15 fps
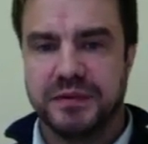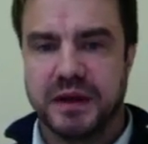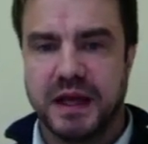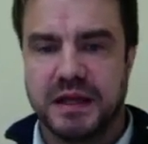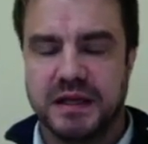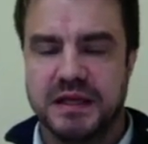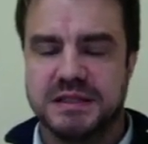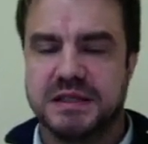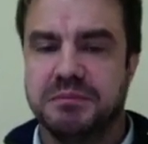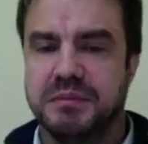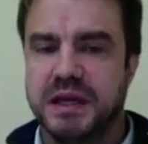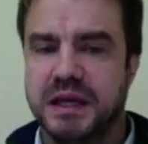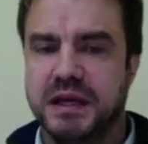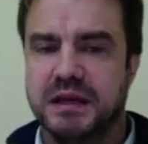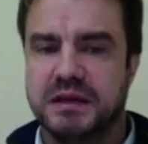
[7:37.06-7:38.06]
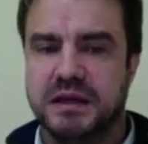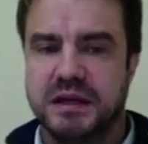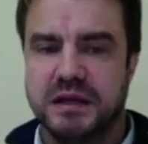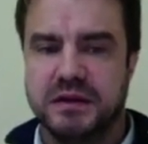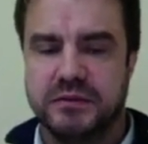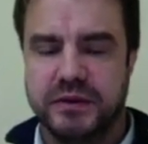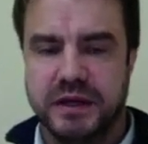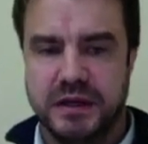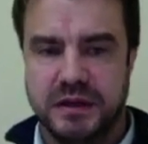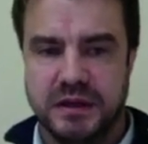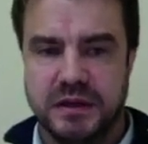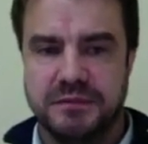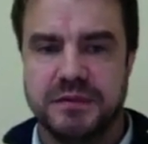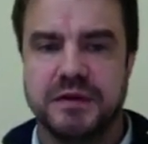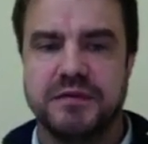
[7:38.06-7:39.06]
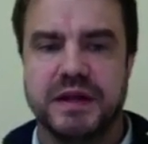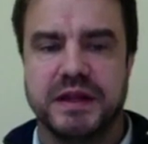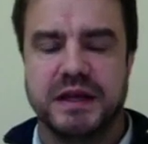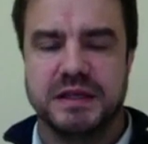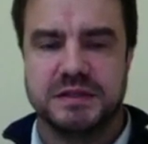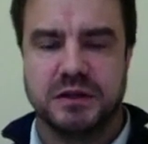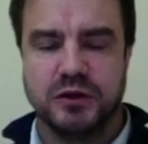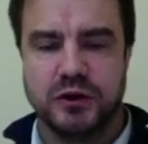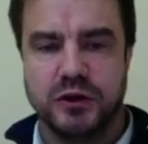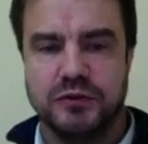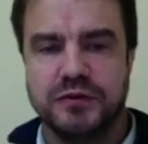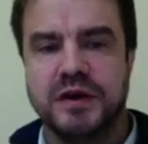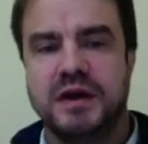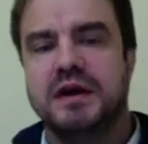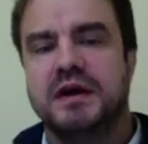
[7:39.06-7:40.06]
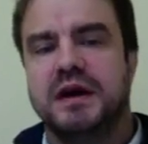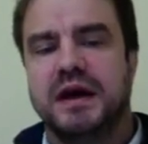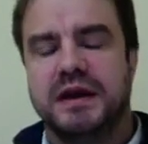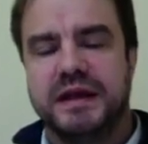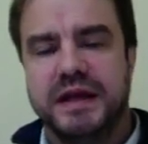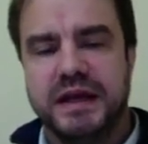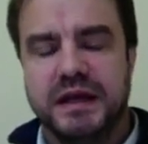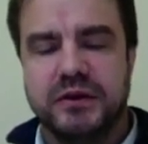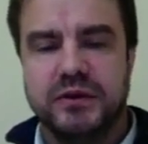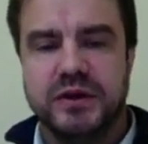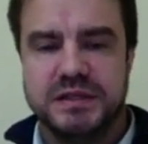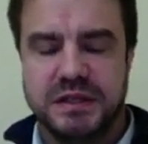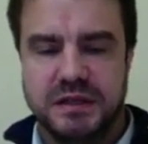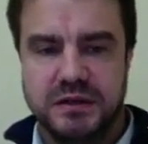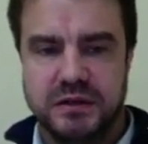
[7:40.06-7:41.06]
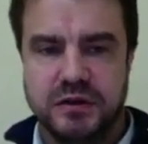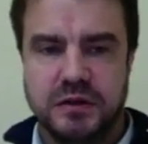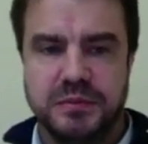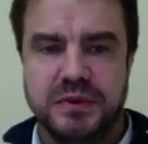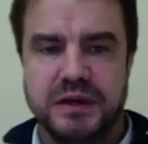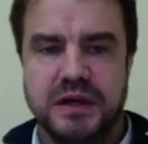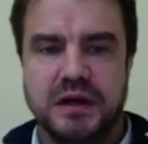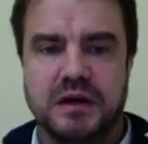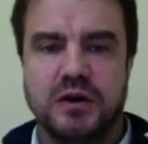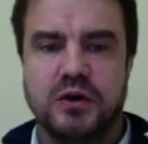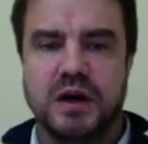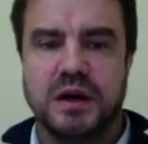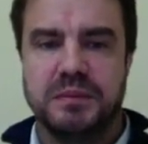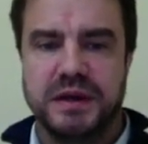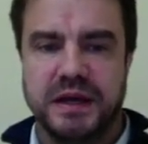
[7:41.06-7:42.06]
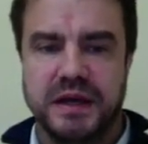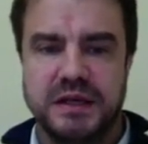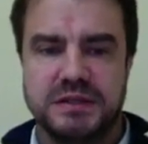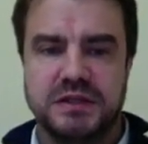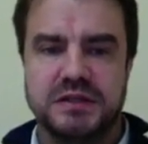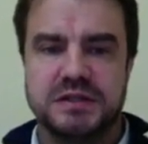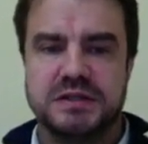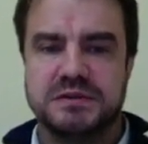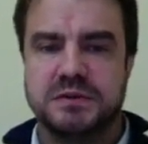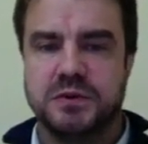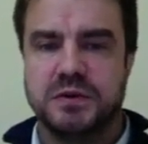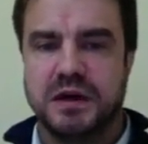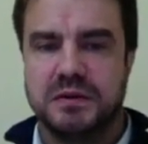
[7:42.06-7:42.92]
at least immediately in the radar, but there's a lot of an increase in Europe in cohabitations,